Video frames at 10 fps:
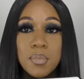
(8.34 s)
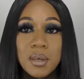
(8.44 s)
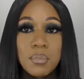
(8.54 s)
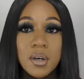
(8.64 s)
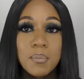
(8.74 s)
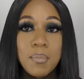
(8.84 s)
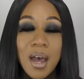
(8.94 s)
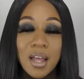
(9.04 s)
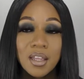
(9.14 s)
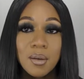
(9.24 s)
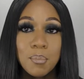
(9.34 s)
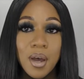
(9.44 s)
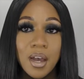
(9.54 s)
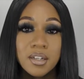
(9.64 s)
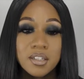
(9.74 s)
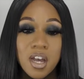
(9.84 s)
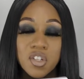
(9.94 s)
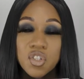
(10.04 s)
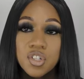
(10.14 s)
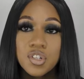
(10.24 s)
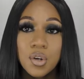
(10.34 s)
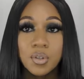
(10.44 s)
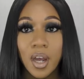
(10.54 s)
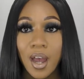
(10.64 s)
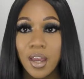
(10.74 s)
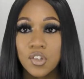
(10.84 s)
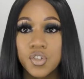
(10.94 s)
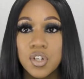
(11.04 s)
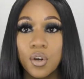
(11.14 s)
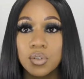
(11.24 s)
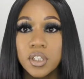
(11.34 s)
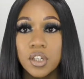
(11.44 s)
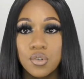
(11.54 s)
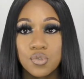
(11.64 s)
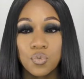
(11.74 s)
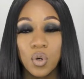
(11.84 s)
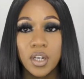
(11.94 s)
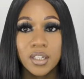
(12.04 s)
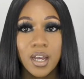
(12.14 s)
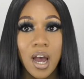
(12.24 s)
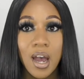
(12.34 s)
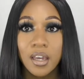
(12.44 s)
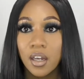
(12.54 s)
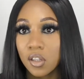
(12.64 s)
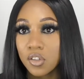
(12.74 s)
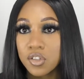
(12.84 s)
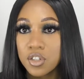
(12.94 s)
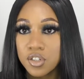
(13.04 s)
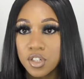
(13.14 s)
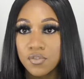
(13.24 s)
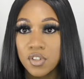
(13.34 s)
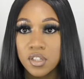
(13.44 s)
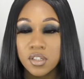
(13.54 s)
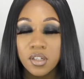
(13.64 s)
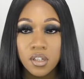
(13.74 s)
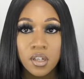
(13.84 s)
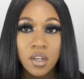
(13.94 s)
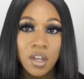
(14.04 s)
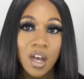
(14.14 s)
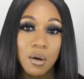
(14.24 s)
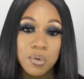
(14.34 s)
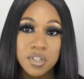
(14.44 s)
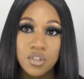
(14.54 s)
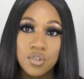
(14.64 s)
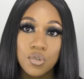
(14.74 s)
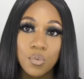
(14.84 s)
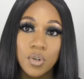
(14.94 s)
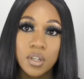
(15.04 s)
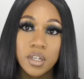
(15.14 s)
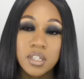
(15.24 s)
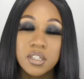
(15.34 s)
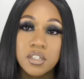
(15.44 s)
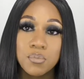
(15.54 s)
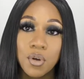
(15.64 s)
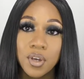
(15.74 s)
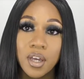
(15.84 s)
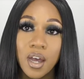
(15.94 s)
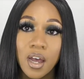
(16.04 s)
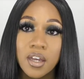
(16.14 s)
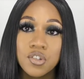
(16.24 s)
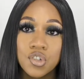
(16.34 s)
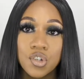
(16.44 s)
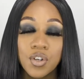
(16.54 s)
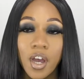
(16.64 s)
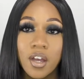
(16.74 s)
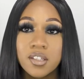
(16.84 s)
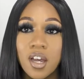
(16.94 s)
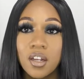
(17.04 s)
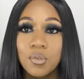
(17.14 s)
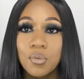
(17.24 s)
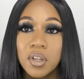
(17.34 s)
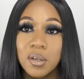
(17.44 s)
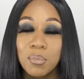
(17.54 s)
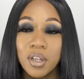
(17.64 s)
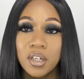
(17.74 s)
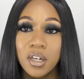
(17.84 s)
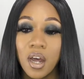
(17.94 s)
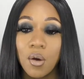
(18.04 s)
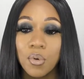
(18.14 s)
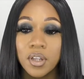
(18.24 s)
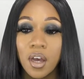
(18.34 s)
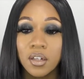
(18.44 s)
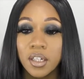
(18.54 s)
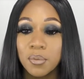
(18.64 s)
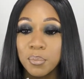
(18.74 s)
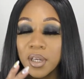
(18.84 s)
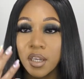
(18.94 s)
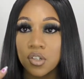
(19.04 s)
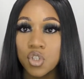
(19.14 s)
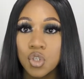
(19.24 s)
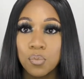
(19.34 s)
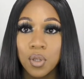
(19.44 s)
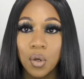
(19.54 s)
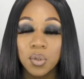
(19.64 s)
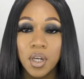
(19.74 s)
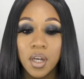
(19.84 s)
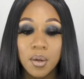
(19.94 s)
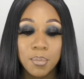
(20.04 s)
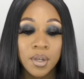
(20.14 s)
Biba palette by Natasha Denona. I actually only used one eye color to achieve this look. I wanted to do a really easy smoky eye and show you guys how to really blend it out without it being too blown up.